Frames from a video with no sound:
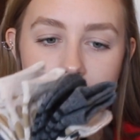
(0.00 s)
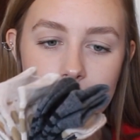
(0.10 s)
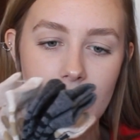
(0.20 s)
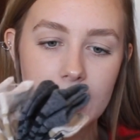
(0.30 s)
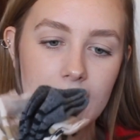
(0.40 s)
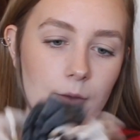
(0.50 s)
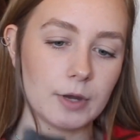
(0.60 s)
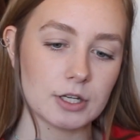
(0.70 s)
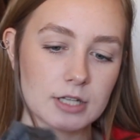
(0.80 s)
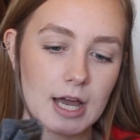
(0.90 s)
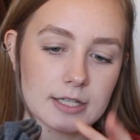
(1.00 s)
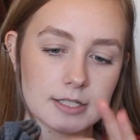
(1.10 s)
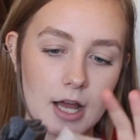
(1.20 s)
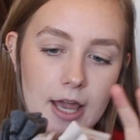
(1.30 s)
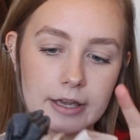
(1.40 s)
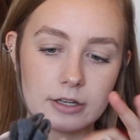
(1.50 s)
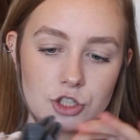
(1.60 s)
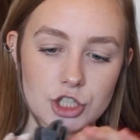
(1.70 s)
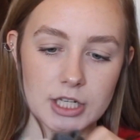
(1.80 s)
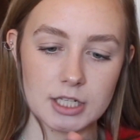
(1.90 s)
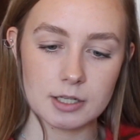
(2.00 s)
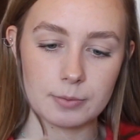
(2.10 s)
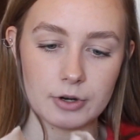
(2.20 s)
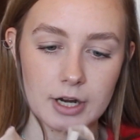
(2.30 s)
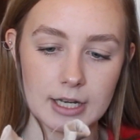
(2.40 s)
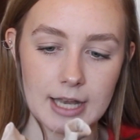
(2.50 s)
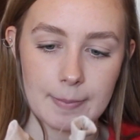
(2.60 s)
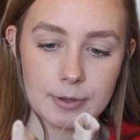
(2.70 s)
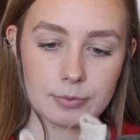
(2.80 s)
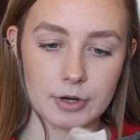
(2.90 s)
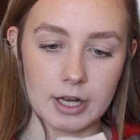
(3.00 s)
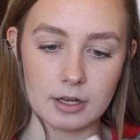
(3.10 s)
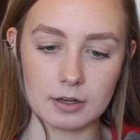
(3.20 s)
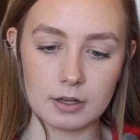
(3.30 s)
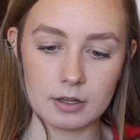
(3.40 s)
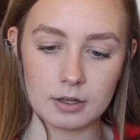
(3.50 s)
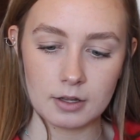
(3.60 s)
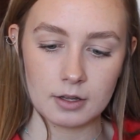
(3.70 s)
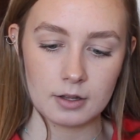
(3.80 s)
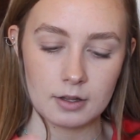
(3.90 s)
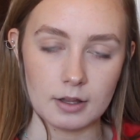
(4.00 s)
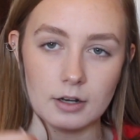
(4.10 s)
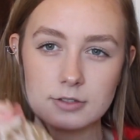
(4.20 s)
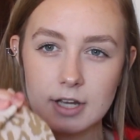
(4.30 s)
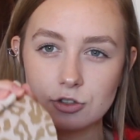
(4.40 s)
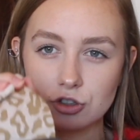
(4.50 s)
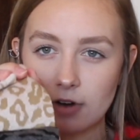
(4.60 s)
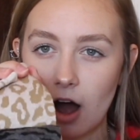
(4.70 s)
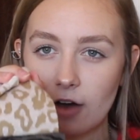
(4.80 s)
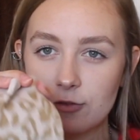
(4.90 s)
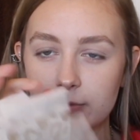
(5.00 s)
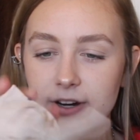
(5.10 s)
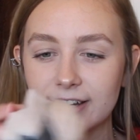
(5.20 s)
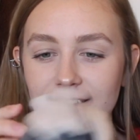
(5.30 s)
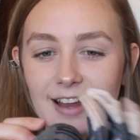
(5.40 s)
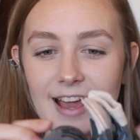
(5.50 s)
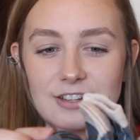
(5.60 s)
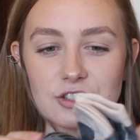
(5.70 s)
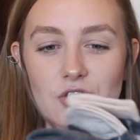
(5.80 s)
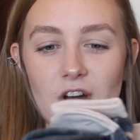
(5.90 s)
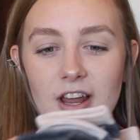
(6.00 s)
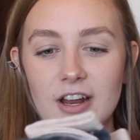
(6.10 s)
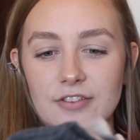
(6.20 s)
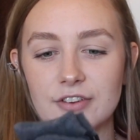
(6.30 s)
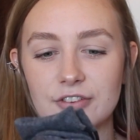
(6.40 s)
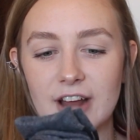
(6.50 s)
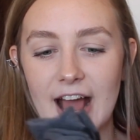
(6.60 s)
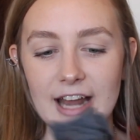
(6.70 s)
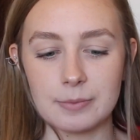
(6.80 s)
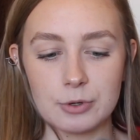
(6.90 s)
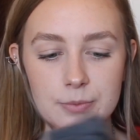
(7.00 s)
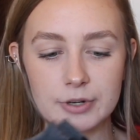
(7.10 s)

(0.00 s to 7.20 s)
this packet which has like cheetah print, leopard print, it looks like giraffe print, like it's just got a load of different animal